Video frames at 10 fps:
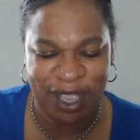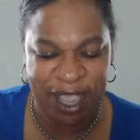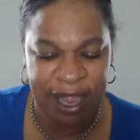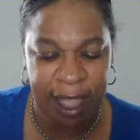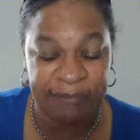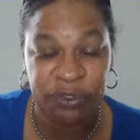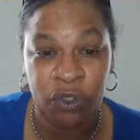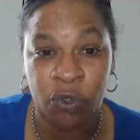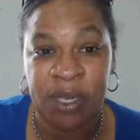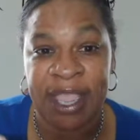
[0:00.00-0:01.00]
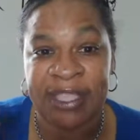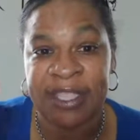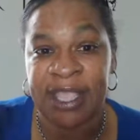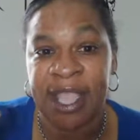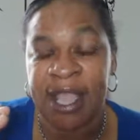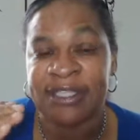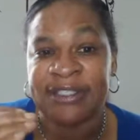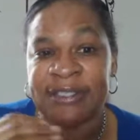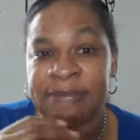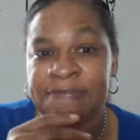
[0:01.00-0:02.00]
and I'm so glad that God
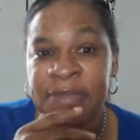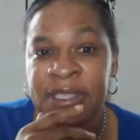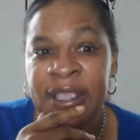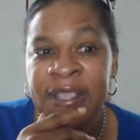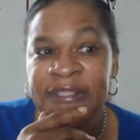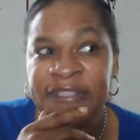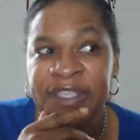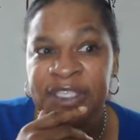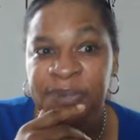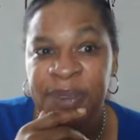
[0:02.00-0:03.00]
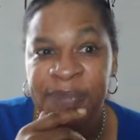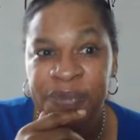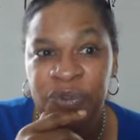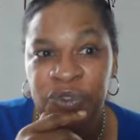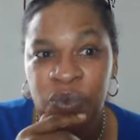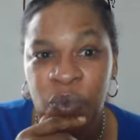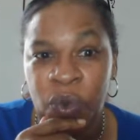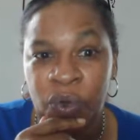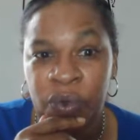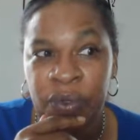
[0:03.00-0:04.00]
sent me these people to
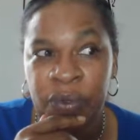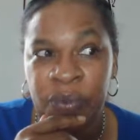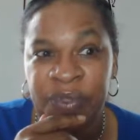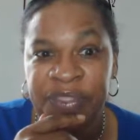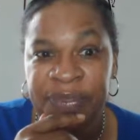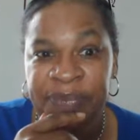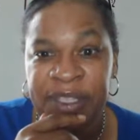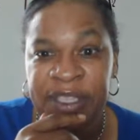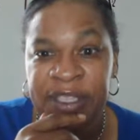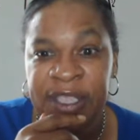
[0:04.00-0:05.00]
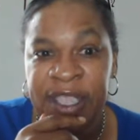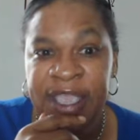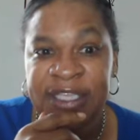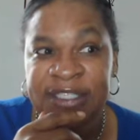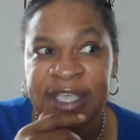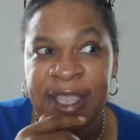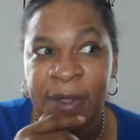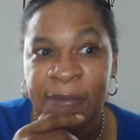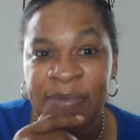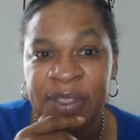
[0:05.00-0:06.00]
work with me and to
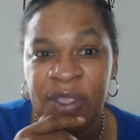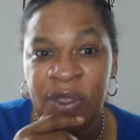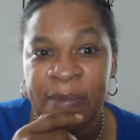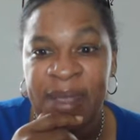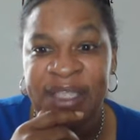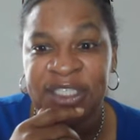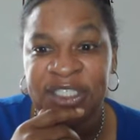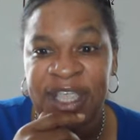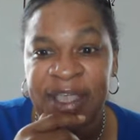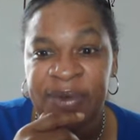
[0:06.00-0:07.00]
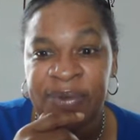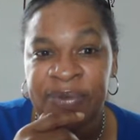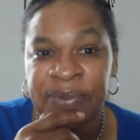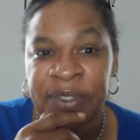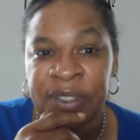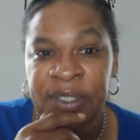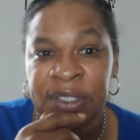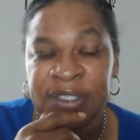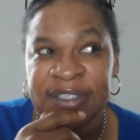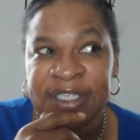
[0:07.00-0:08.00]
help me on my channel.
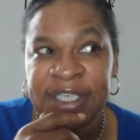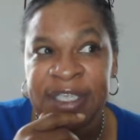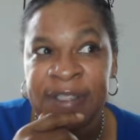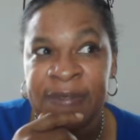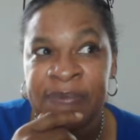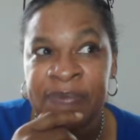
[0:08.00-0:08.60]
See,